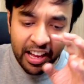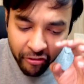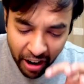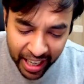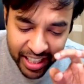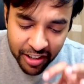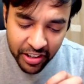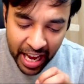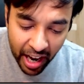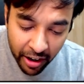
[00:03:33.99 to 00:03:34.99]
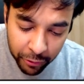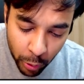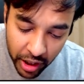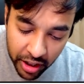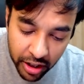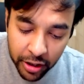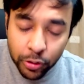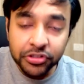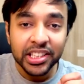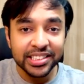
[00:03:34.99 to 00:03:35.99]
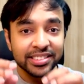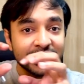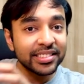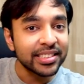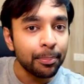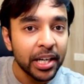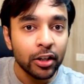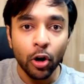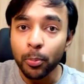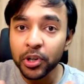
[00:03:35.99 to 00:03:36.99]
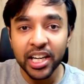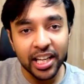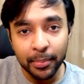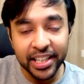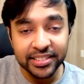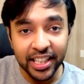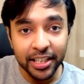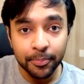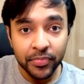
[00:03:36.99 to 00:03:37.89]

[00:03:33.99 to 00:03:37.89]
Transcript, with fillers: Why did we have to introduce this separate component in my design?